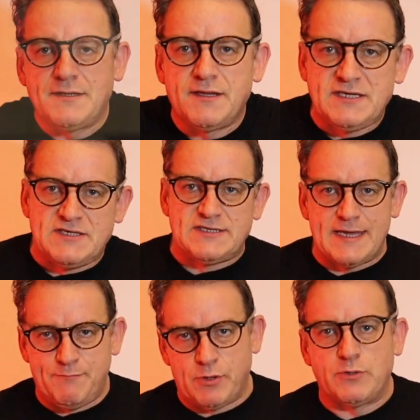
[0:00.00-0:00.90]
that this is
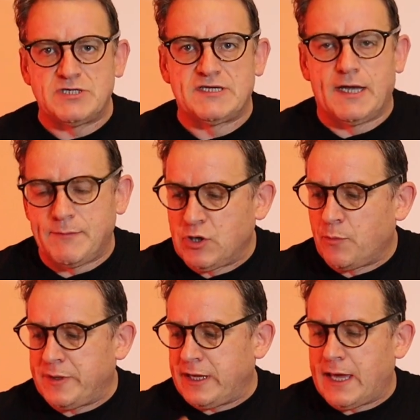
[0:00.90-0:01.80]
a prototype
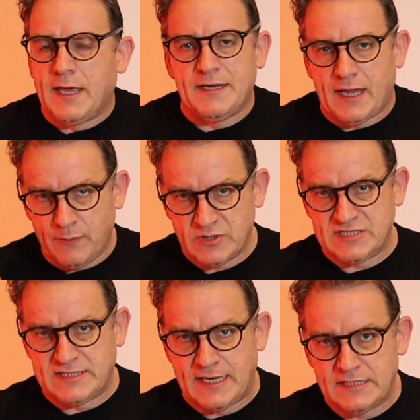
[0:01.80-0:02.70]
copy, and I was
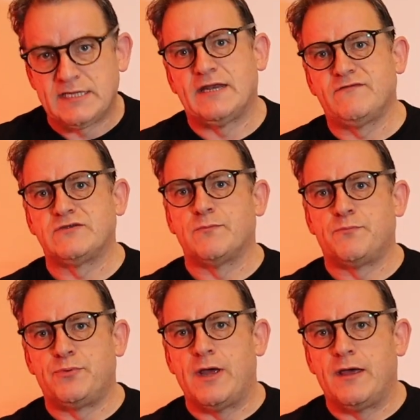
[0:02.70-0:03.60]
sent kind of some
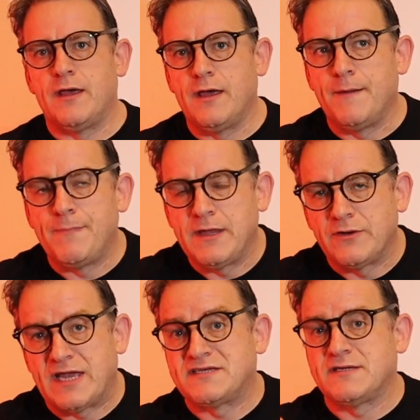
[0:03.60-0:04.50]
the
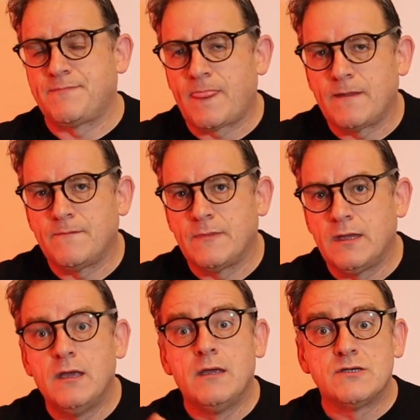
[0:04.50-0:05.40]
only asset.
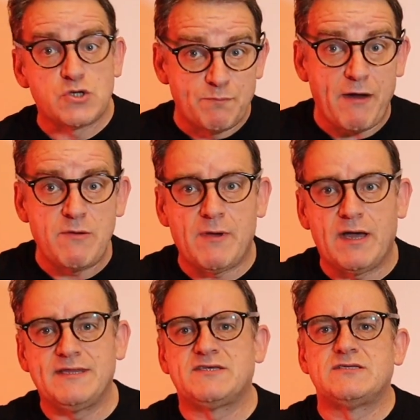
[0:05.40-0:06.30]
So bear in
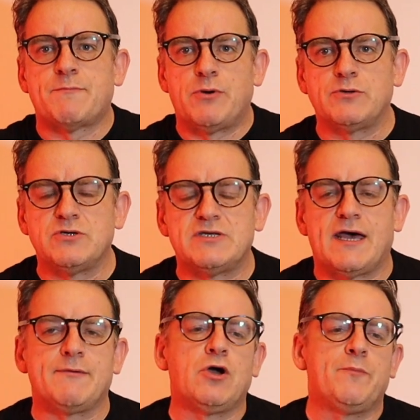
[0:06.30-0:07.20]
mind this is a
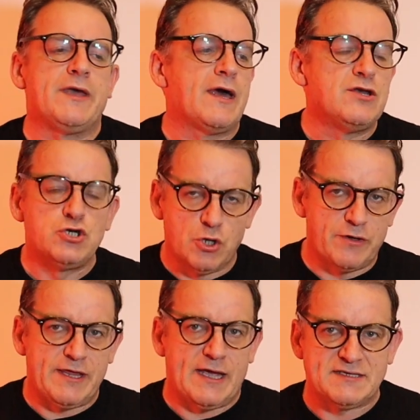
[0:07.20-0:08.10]
prototype copy and none
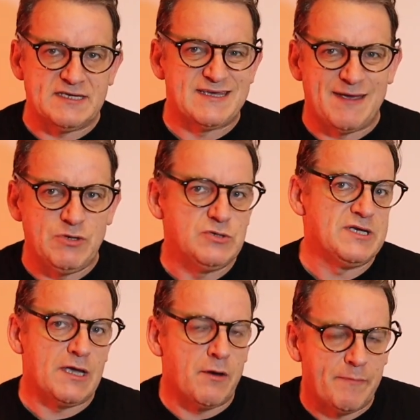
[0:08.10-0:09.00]
of the assets I'm
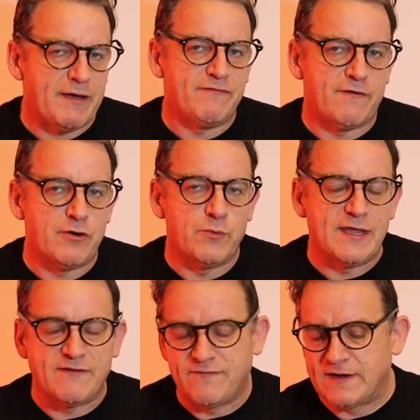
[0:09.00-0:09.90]
using are by far and away
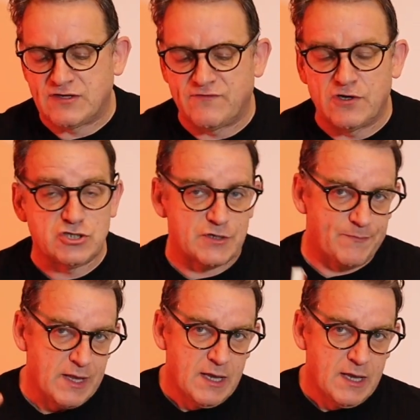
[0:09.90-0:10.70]
the finished version.